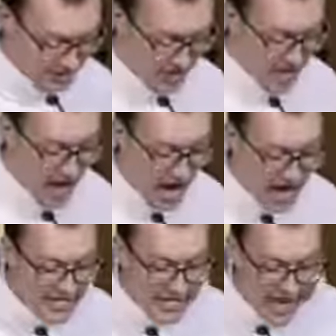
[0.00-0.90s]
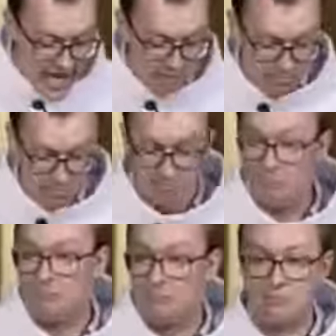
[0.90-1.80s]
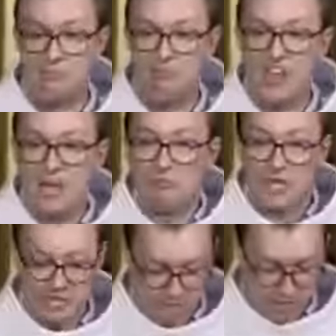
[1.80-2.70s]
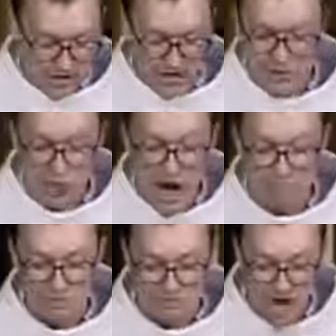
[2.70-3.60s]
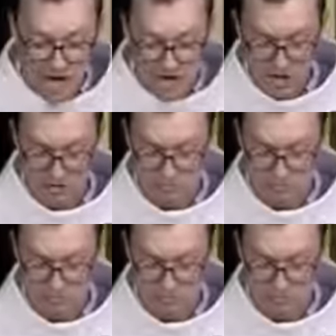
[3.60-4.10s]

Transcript: uh, I name family and friends rapid fire,